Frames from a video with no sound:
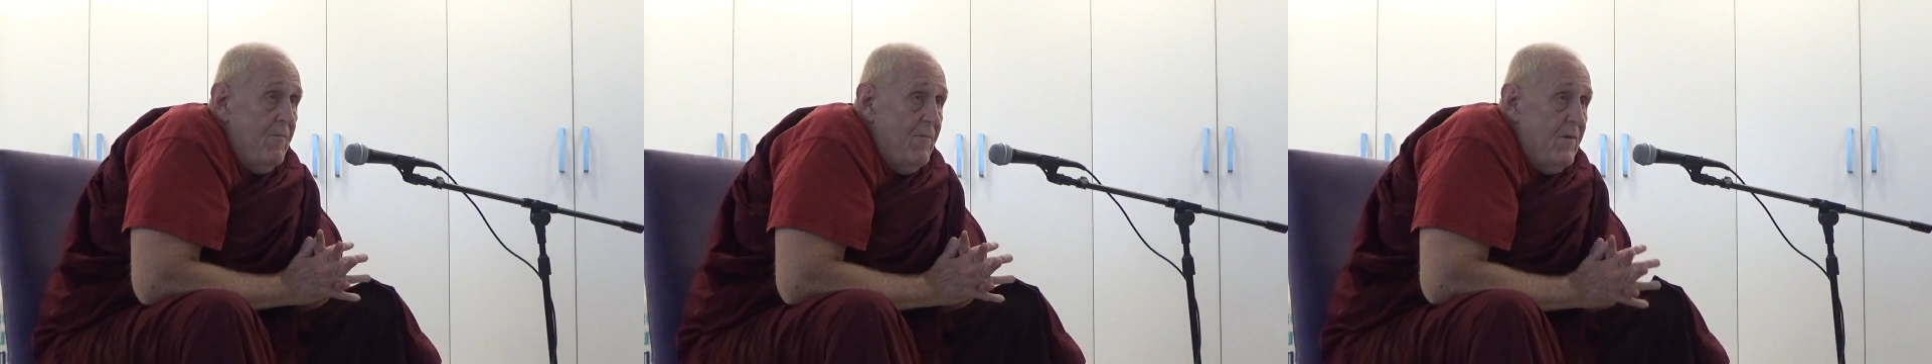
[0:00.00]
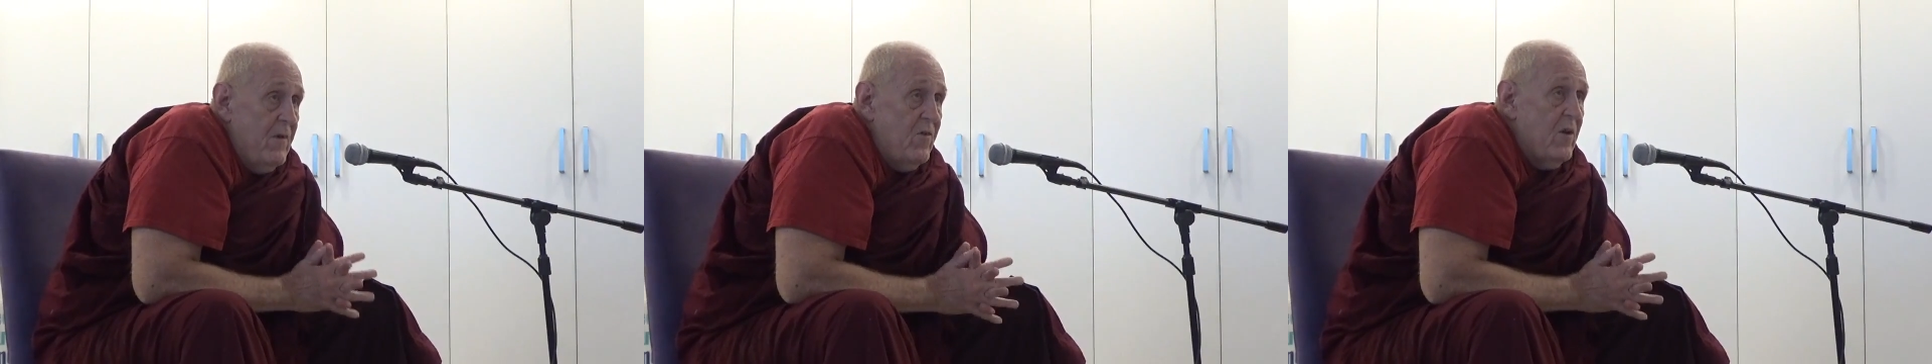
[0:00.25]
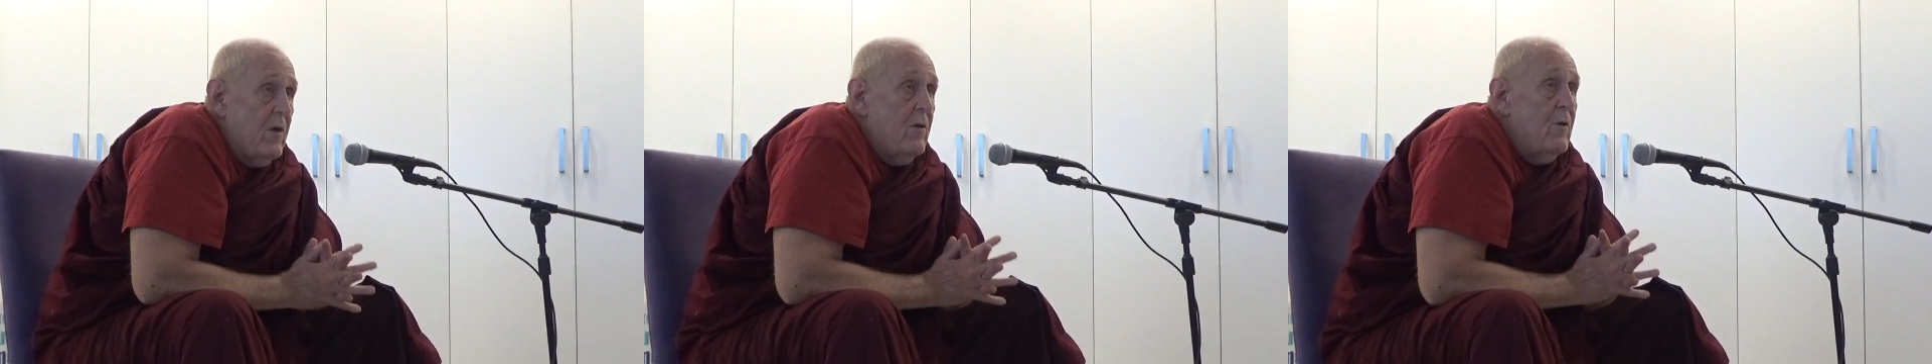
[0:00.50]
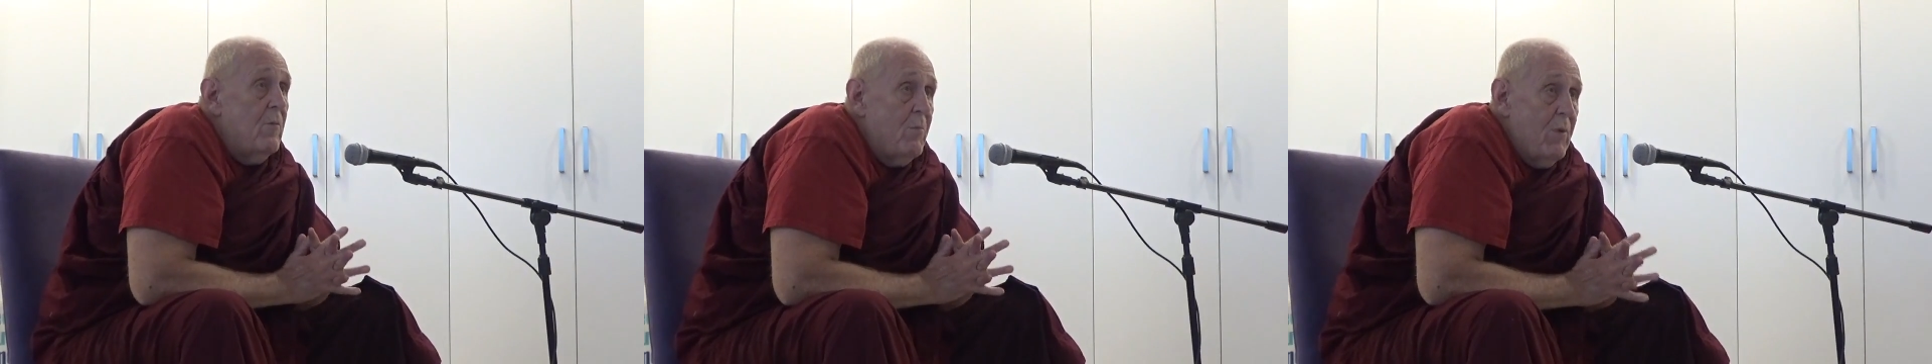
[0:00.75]

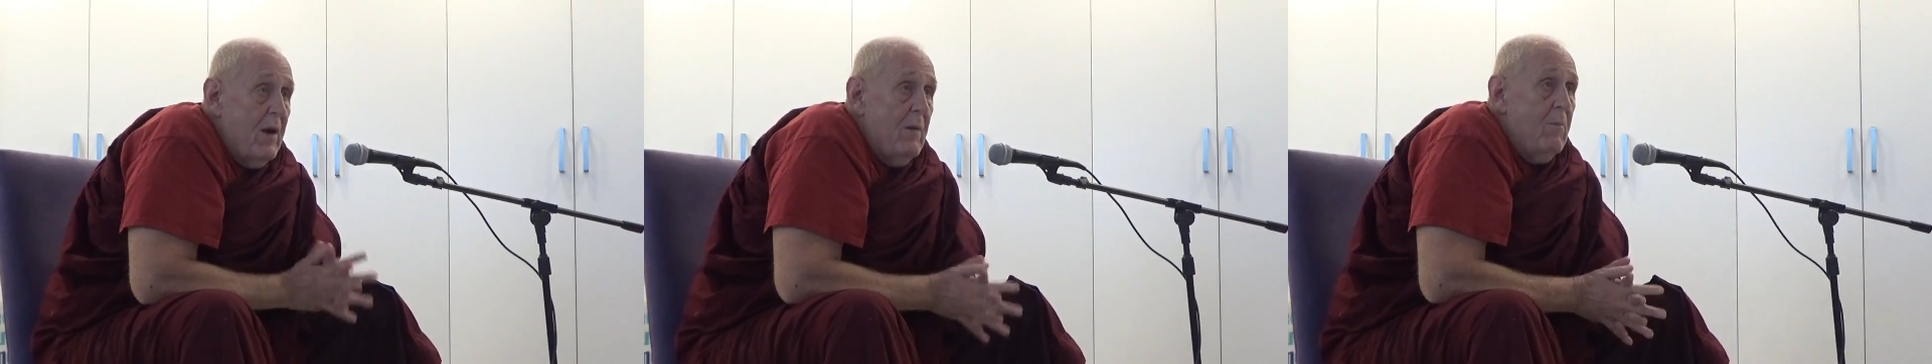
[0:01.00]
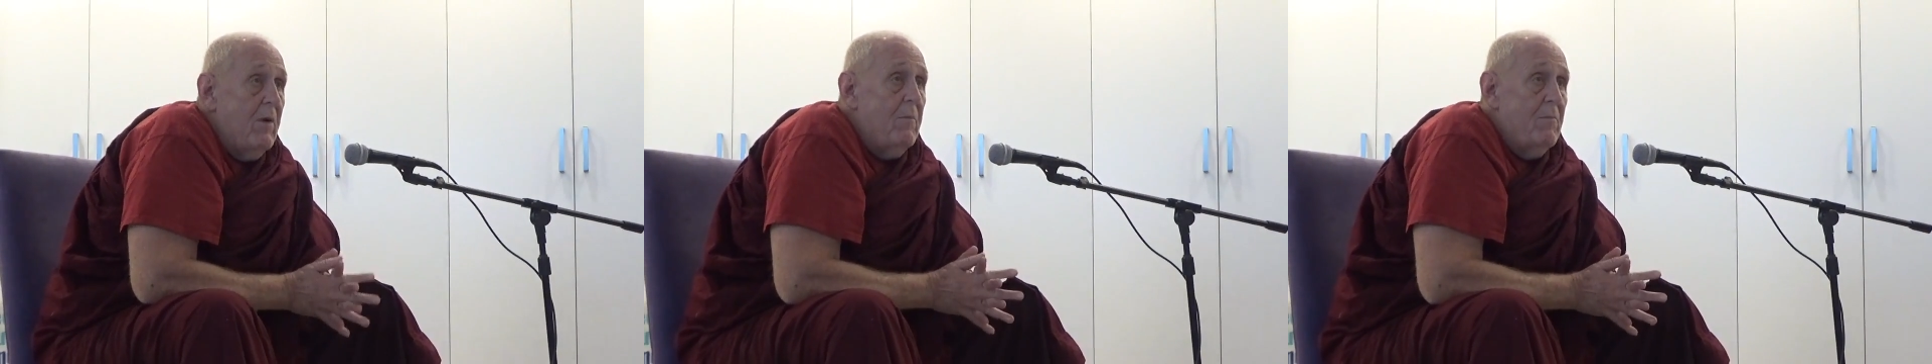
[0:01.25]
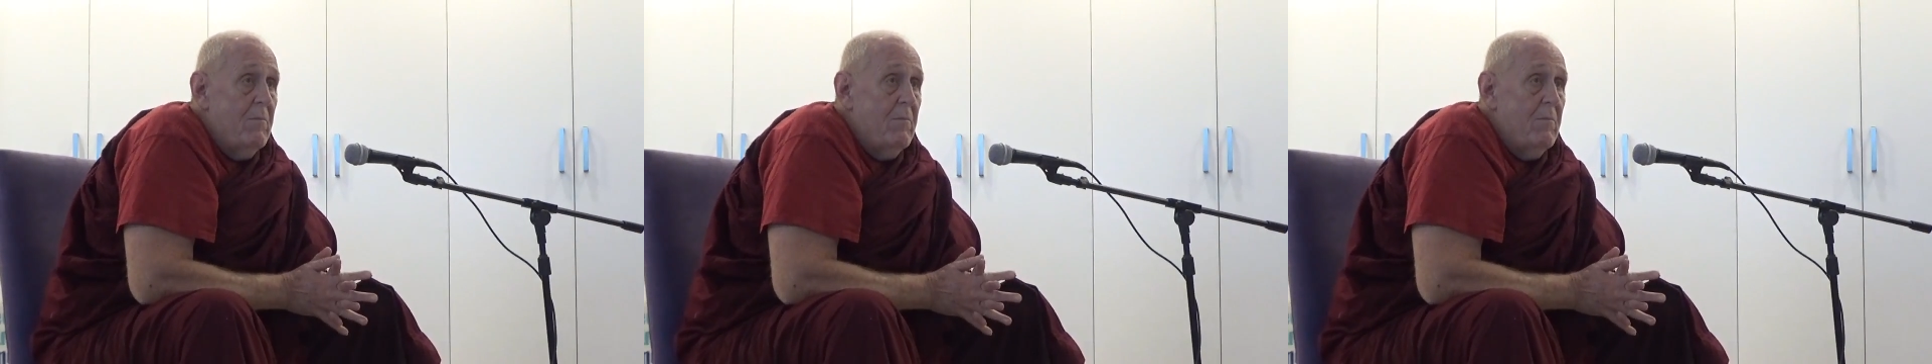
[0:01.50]
physical problem.